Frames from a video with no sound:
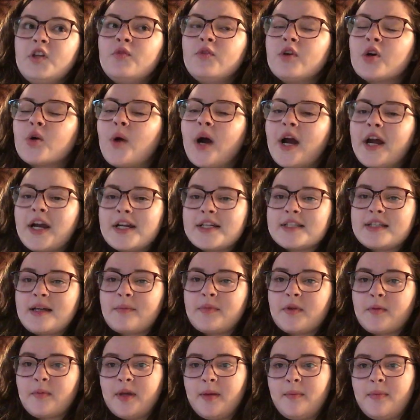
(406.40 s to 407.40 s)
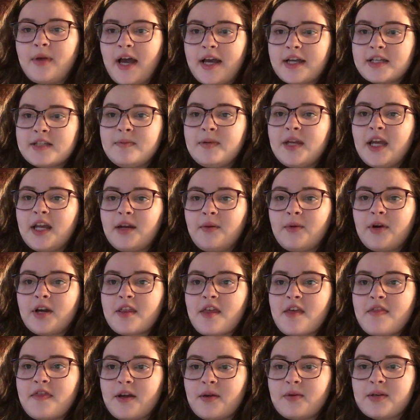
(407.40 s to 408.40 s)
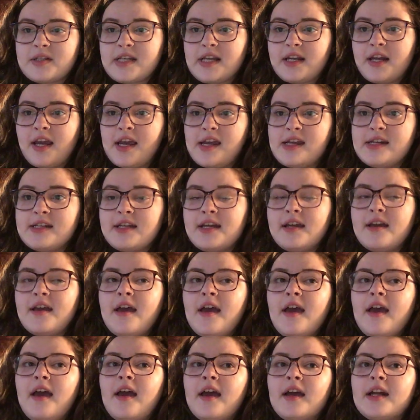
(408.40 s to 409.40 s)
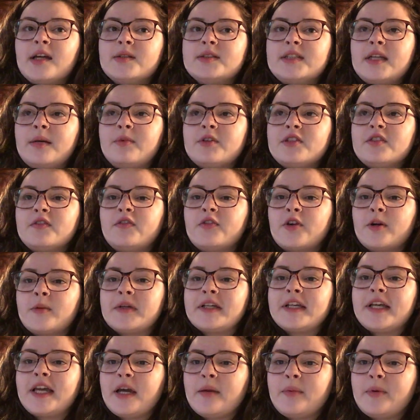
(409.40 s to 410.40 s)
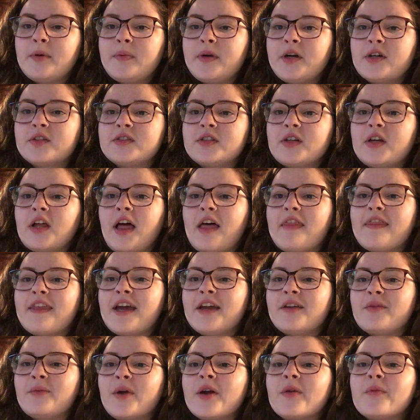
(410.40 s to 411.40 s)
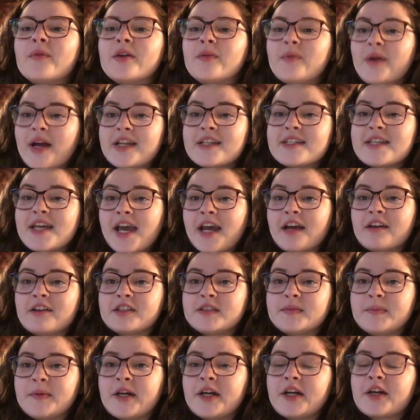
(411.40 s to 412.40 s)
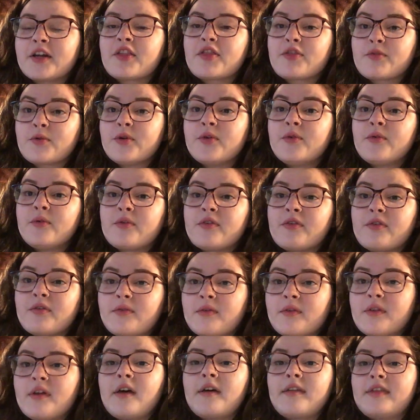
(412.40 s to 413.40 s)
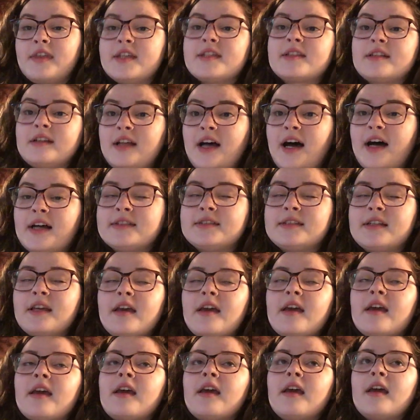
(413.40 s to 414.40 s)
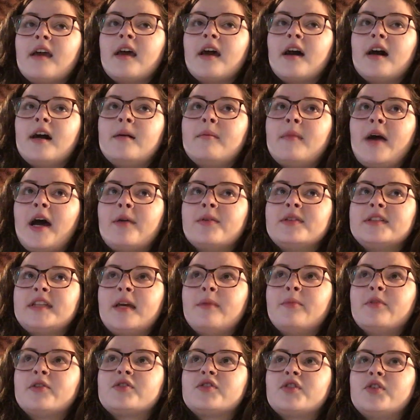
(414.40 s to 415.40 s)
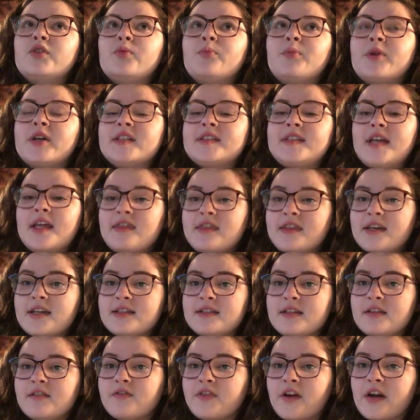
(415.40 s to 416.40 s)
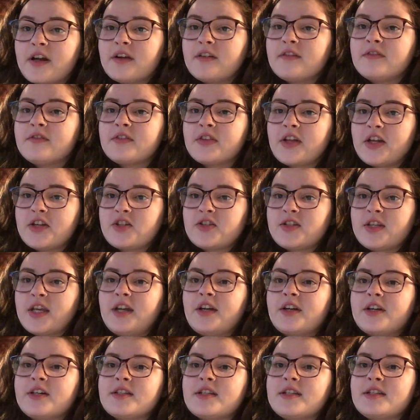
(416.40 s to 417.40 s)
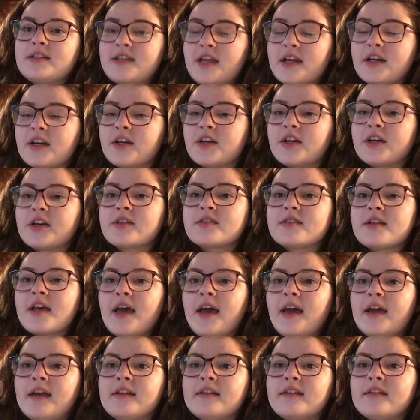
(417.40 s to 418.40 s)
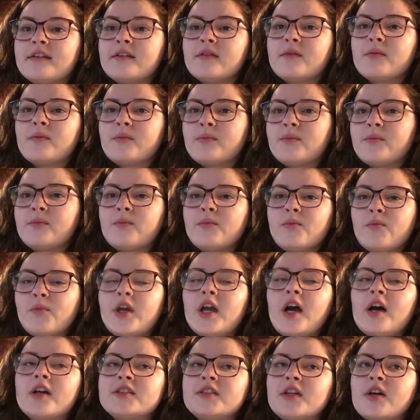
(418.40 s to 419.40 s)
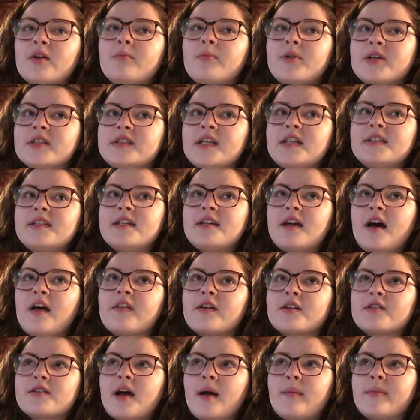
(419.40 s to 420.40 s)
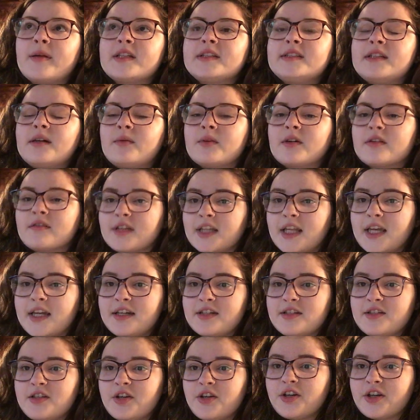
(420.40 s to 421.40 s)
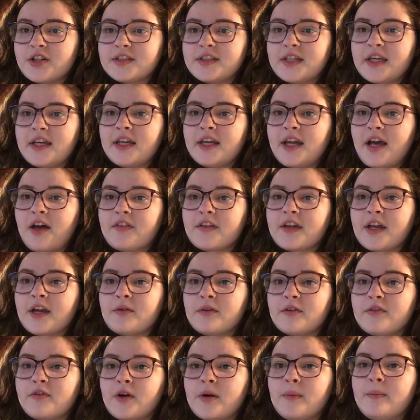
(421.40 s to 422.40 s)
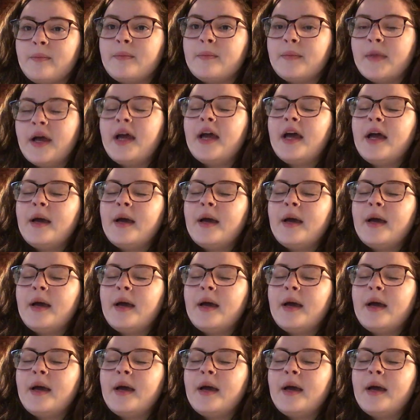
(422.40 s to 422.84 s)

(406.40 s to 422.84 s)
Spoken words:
requiring Stop the Bleed packs to be anywhere that there was an AED. And I was able to formulate a proposal, and then when we went to Harrisburg through this class, I was able to present this in front of legislators and senators, and we also presented other topics that were related nursing and healthcare reform.